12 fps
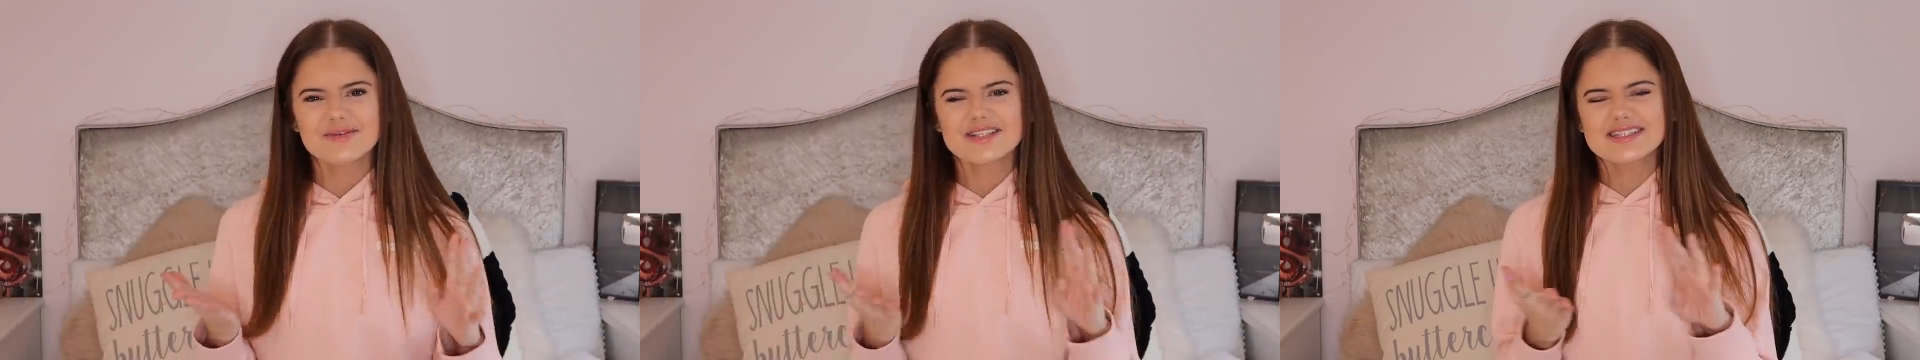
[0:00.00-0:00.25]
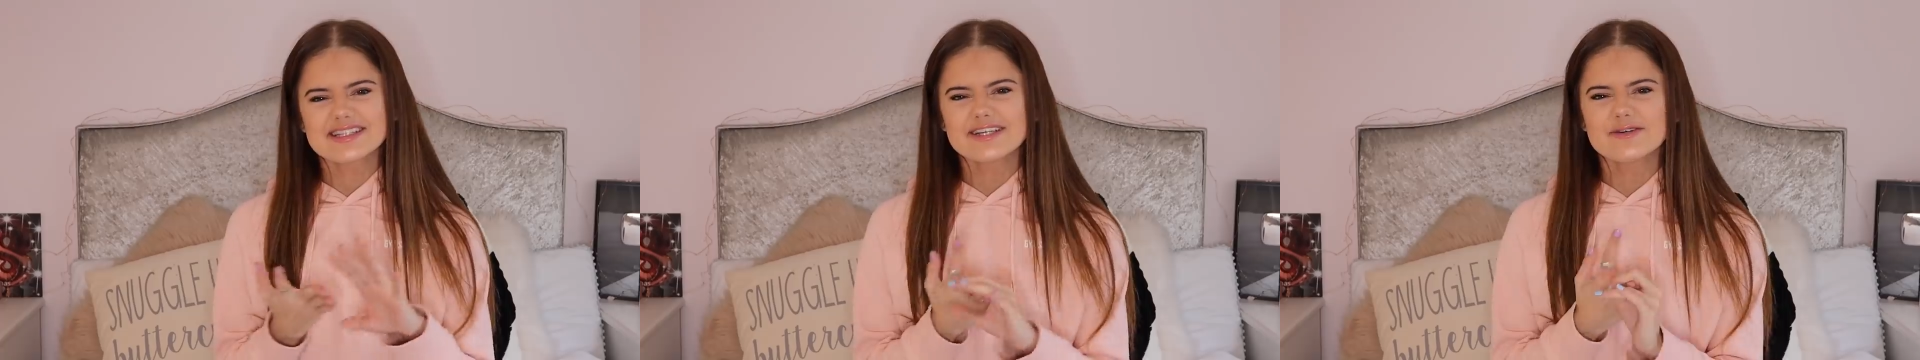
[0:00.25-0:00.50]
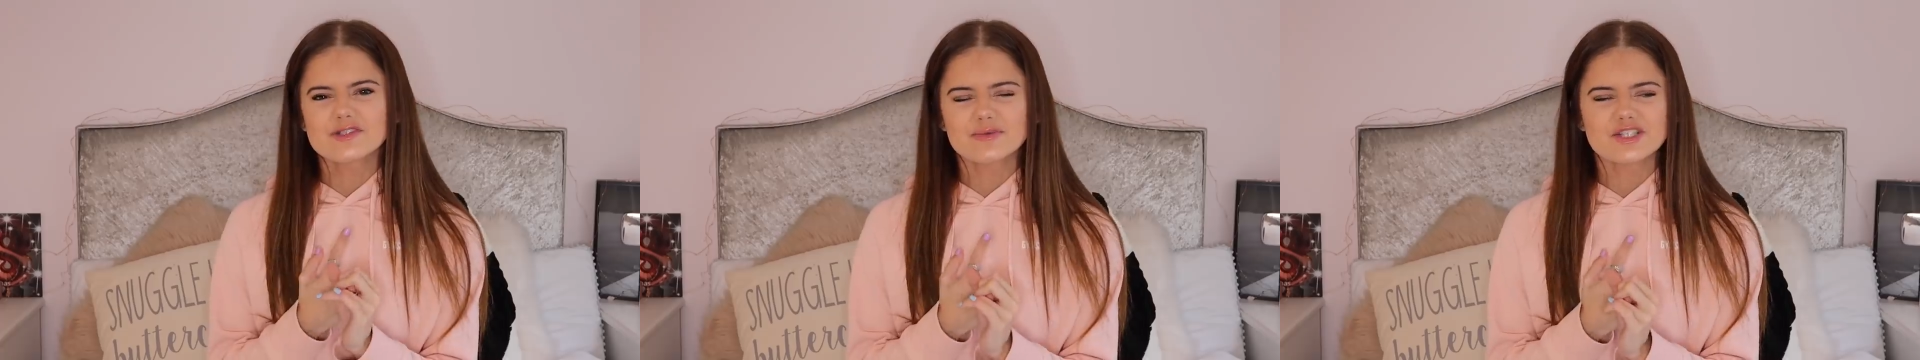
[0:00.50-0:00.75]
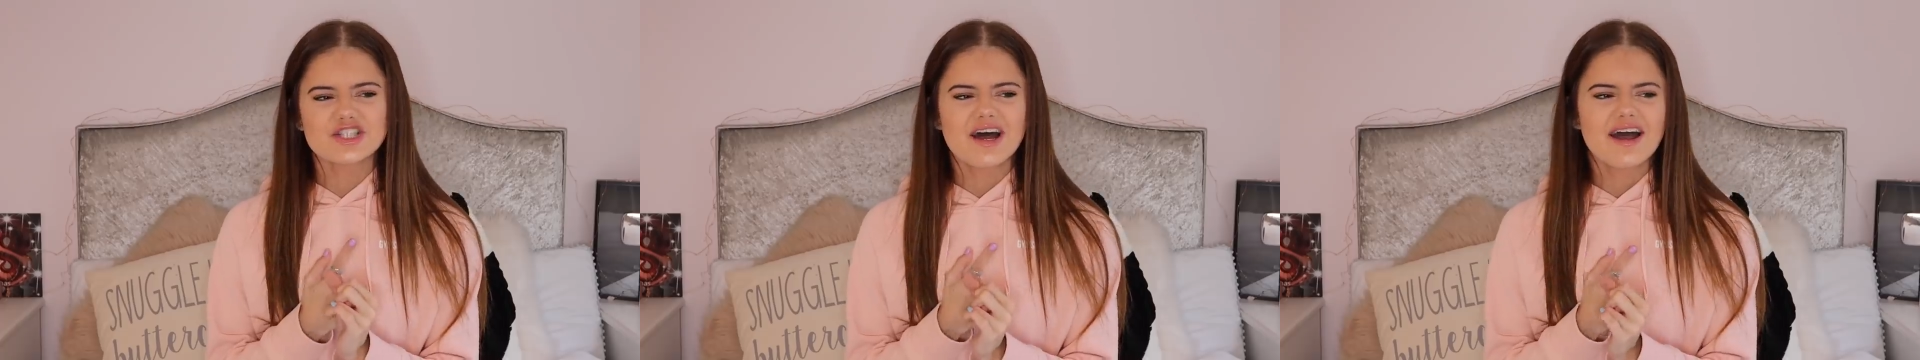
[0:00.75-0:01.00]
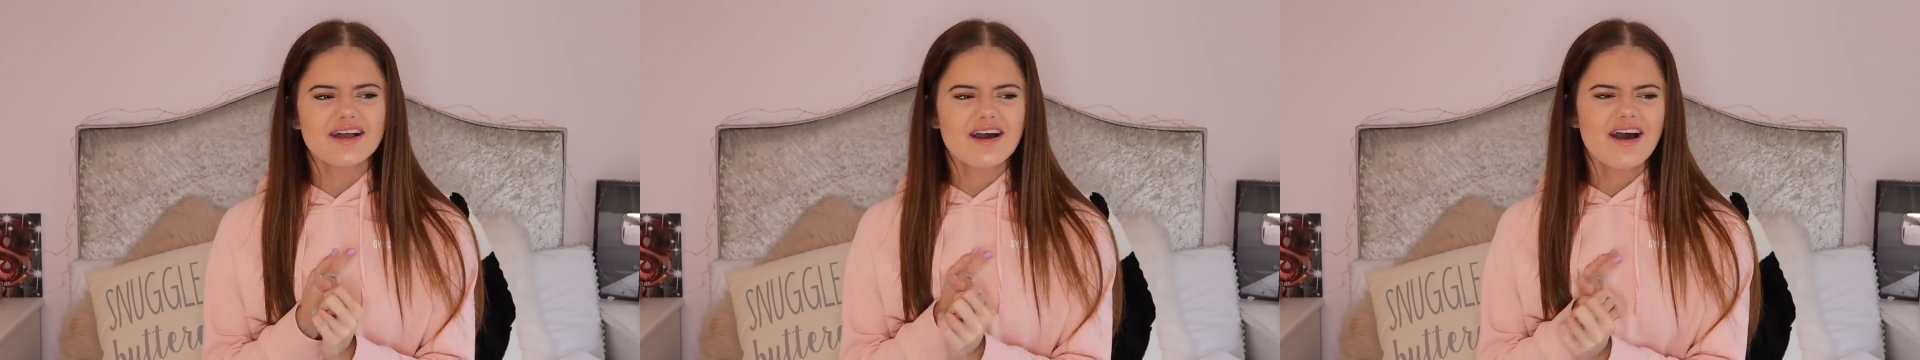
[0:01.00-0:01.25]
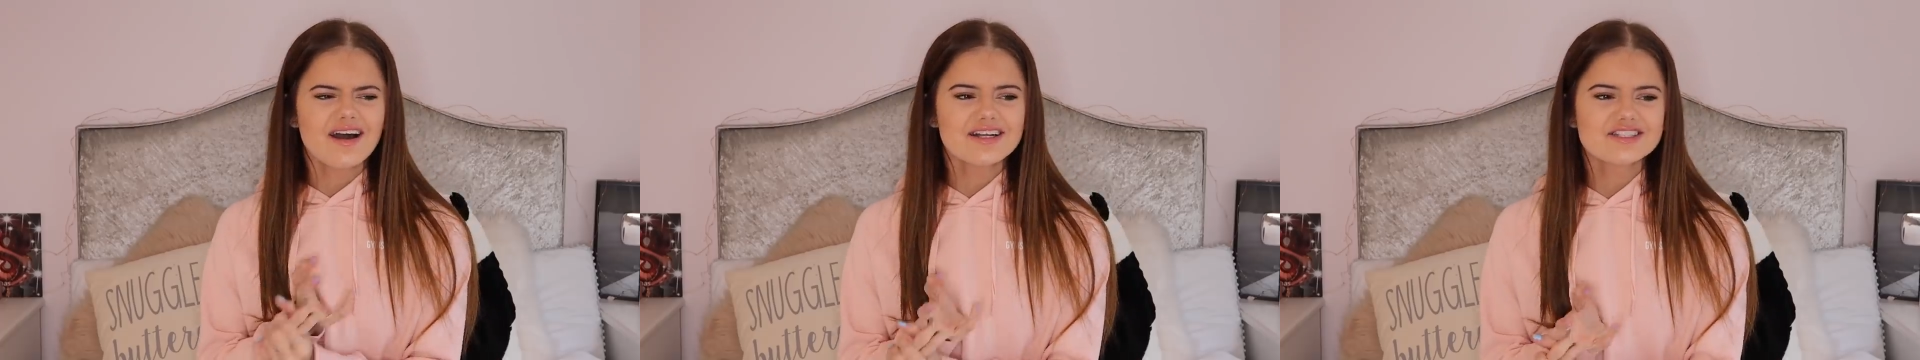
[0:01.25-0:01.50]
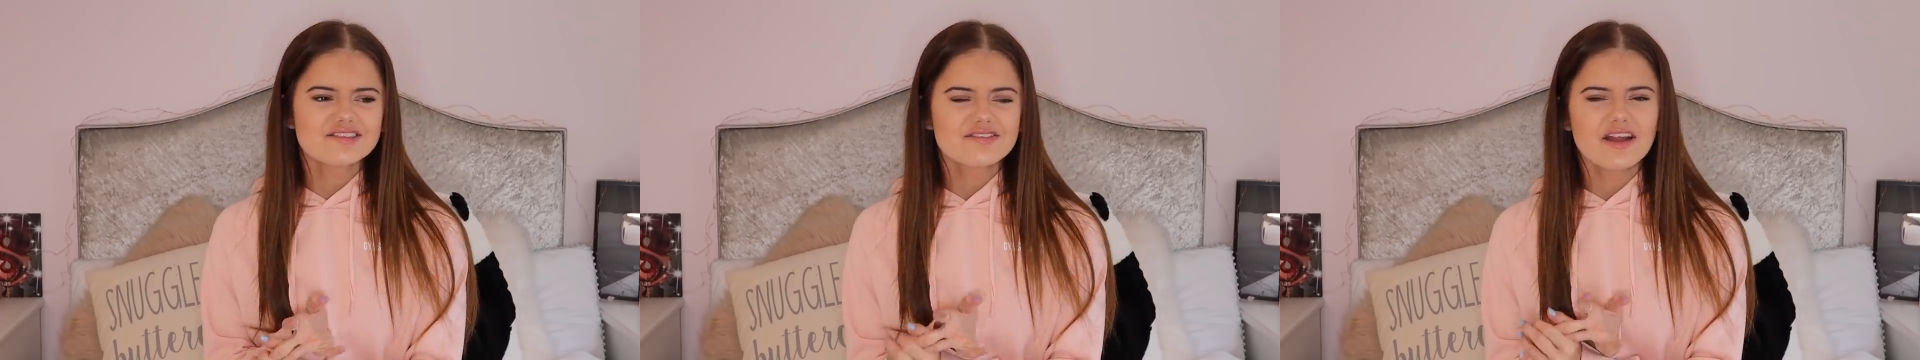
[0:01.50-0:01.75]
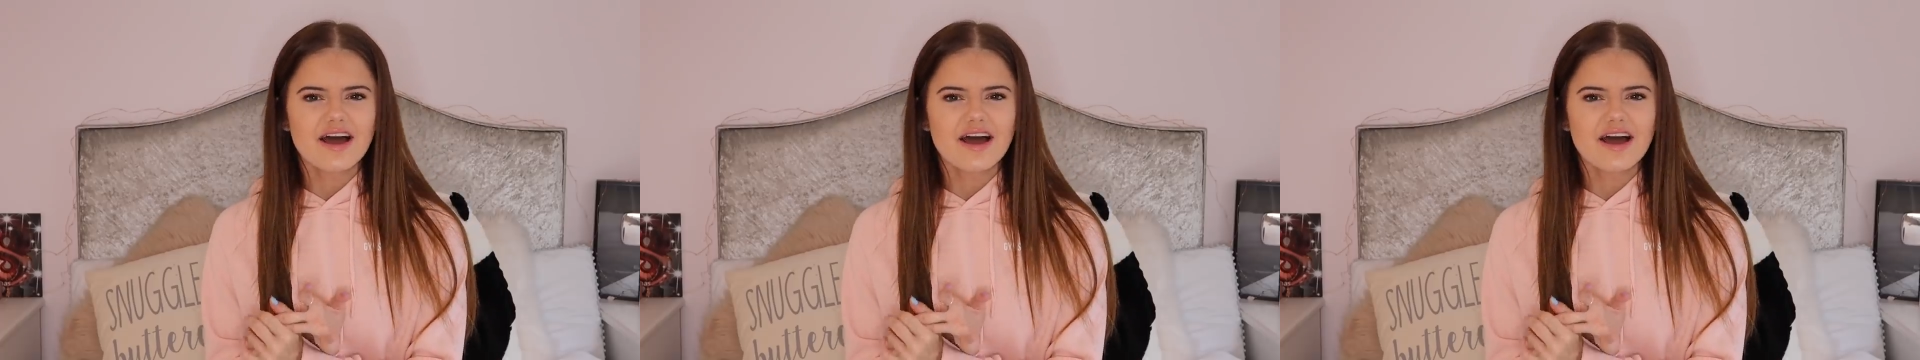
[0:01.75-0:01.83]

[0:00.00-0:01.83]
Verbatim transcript: of the skills which I kind of